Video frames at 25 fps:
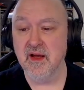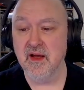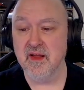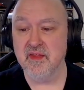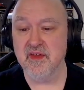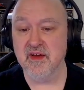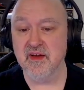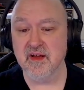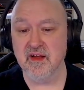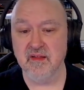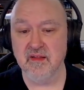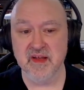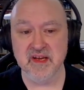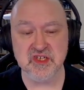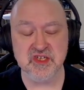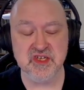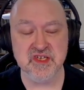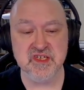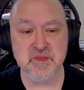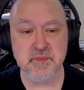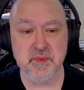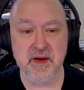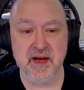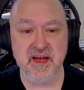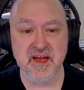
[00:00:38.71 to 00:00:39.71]
The
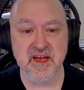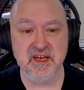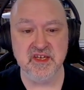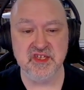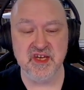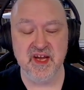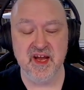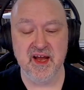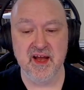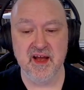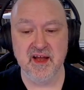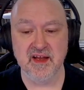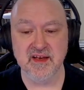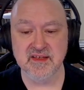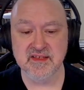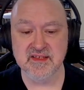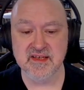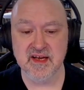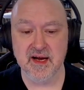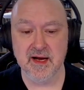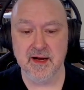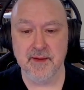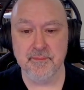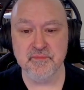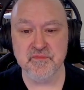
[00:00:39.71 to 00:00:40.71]
collections page and
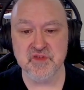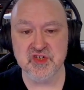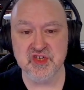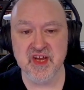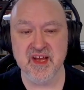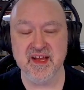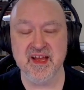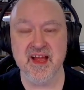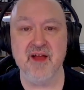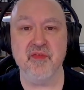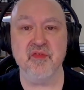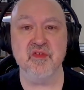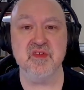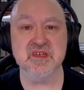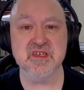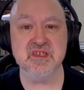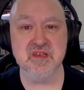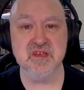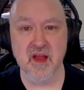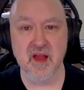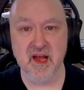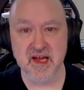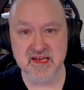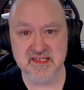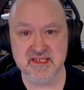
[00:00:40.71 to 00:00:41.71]
um, check out the
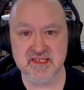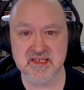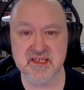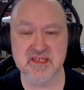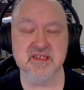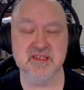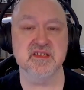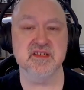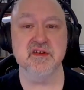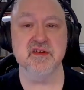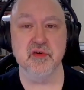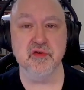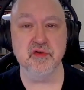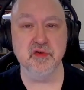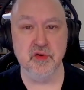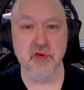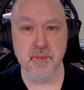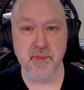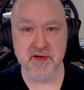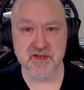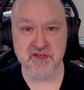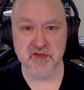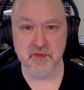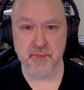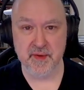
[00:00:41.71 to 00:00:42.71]
sliced Sudoku
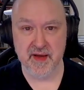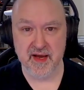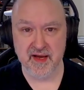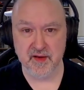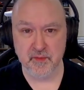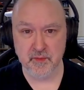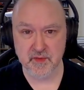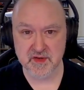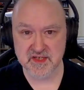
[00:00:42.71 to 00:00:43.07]
puzzle pack,